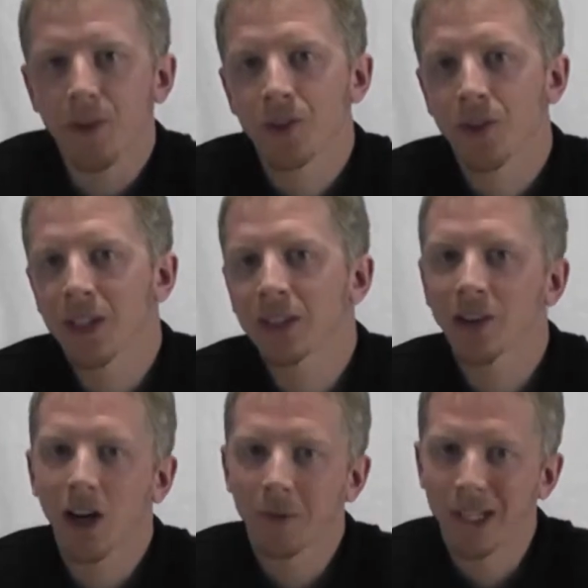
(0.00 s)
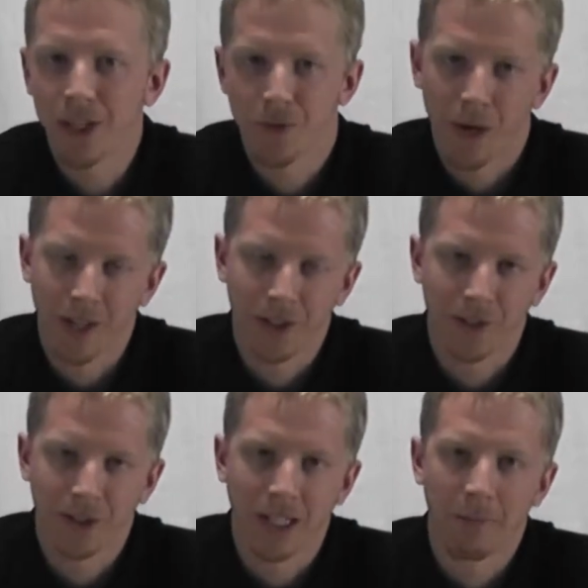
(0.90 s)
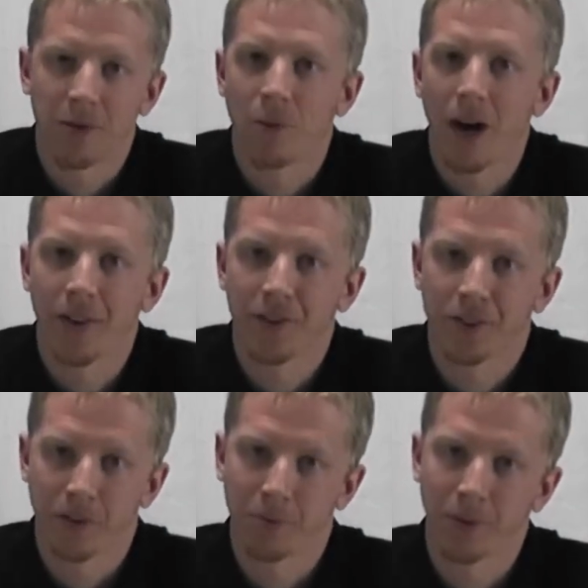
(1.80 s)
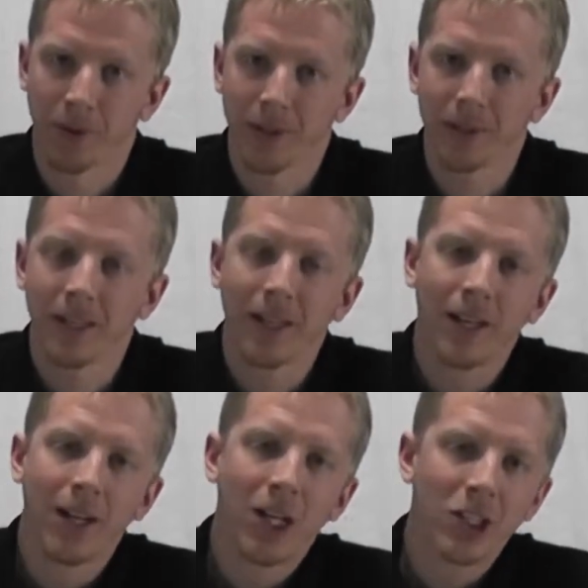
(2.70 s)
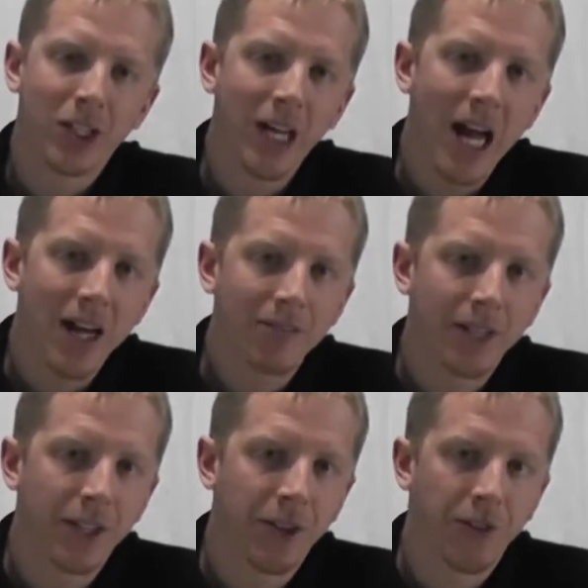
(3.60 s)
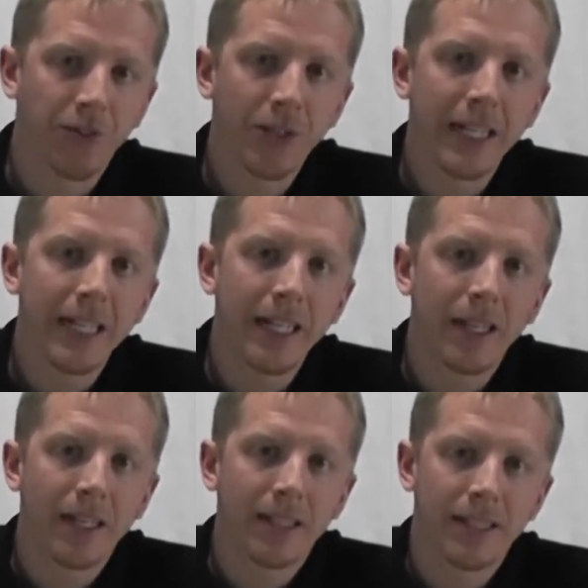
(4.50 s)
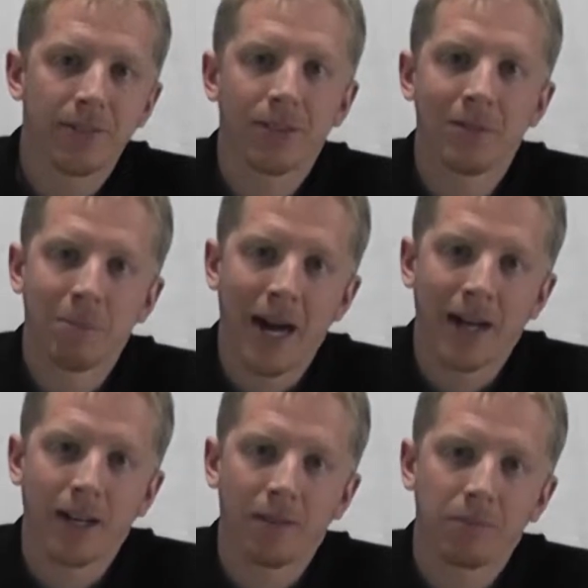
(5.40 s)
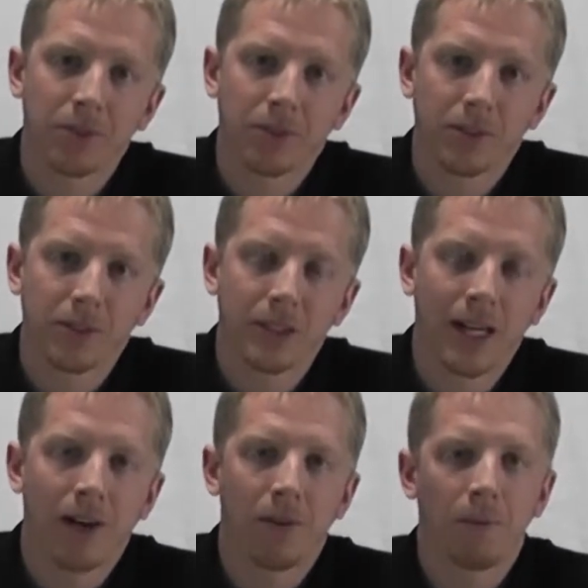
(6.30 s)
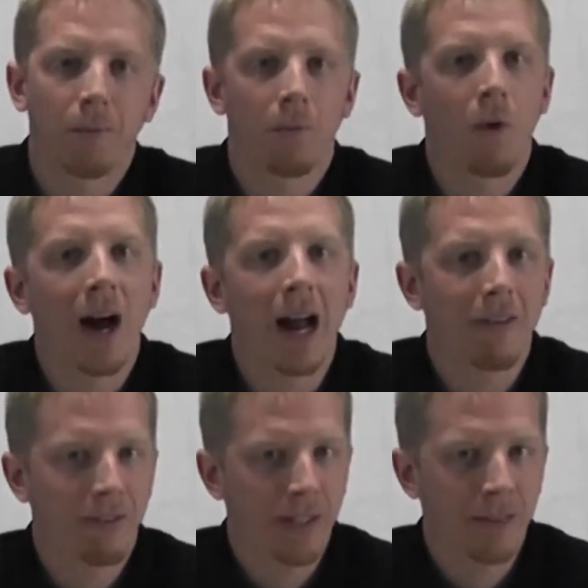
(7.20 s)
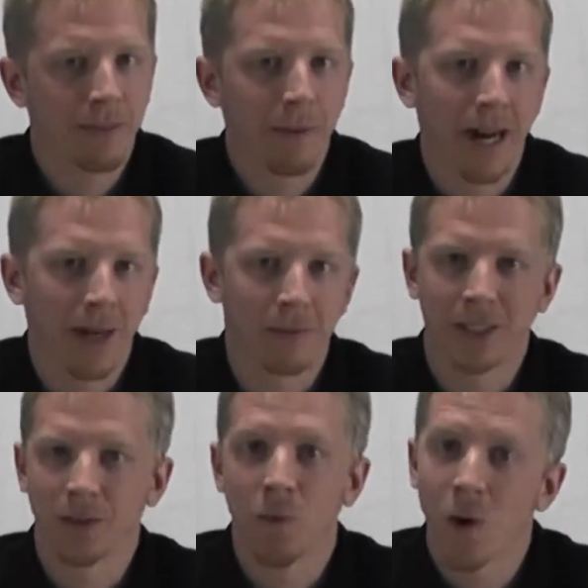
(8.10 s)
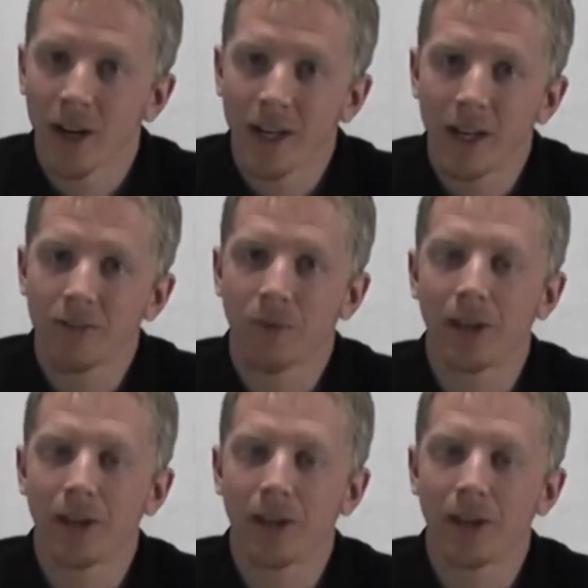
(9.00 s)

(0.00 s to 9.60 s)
So let's talk about each one of those steps and why they're so important. So you have the 3 different backups. Now, why have 3 different backups? Isn't one enough?